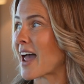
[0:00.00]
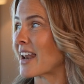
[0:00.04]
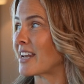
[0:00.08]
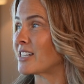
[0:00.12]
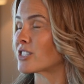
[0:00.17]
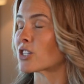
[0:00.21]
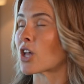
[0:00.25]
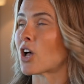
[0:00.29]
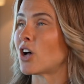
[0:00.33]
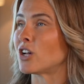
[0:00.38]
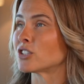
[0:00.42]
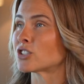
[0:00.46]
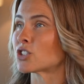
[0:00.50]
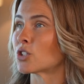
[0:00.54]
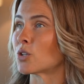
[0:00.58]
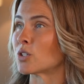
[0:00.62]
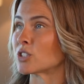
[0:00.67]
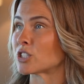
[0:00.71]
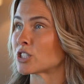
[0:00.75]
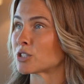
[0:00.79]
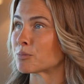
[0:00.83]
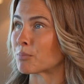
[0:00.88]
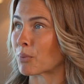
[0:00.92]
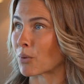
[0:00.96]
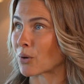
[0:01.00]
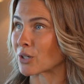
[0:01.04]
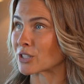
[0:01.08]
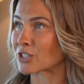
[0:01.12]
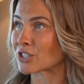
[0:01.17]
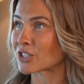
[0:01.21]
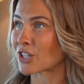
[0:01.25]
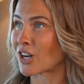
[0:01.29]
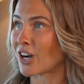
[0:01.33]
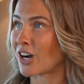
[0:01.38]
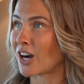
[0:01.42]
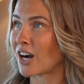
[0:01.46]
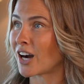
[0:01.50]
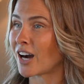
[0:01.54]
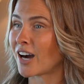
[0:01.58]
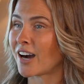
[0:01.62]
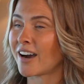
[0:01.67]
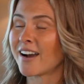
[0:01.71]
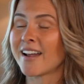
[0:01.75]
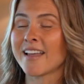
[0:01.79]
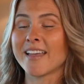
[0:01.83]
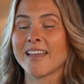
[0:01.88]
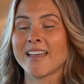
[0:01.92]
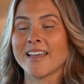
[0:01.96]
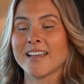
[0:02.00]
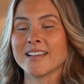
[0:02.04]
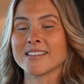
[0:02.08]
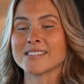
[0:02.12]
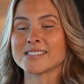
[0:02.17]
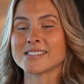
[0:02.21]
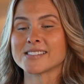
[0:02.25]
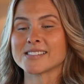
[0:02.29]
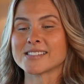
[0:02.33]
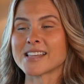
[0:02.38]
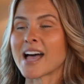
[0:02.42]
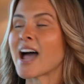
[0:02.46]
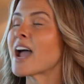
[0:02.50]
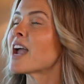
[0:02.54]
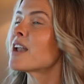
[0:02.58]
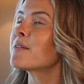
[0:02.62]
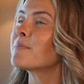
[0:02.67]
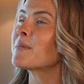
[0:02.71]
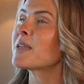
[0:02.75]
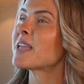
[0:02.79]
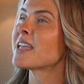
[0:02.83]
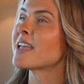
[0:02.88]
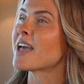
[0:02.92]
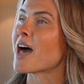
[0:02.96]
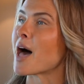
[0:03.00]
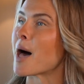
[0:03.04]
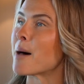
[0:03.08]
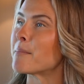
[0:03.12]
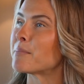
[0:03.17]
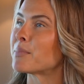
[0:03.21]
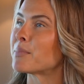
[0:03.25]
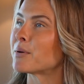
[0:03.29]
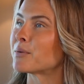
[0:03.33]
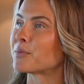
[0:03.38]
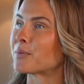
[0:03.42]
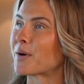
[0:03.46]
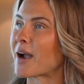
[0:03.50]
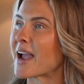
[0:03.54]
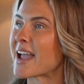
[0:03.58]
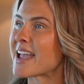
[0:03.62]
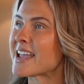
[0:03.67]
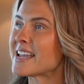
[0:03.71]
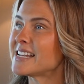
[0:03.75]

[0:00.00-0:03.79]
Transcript: that is also a sports car, sign me up, right?